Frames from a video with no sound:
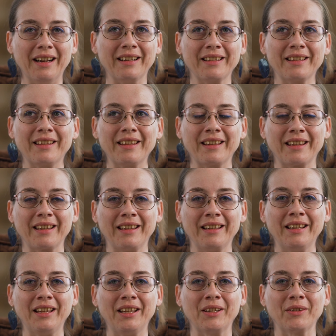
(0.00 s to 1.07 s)
I didn't think
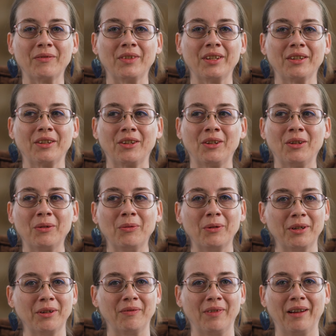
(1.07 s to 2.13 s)
any of this
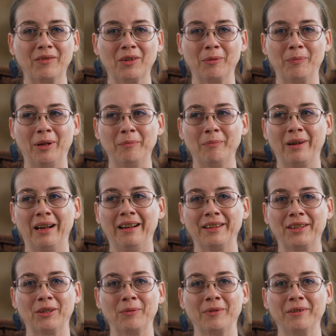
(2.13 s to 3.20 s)
would have ever been
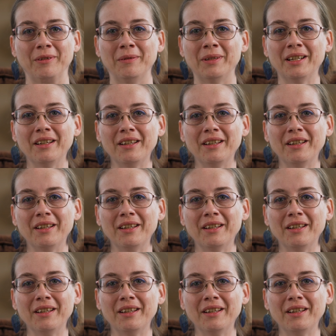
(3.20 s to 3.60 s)
possible.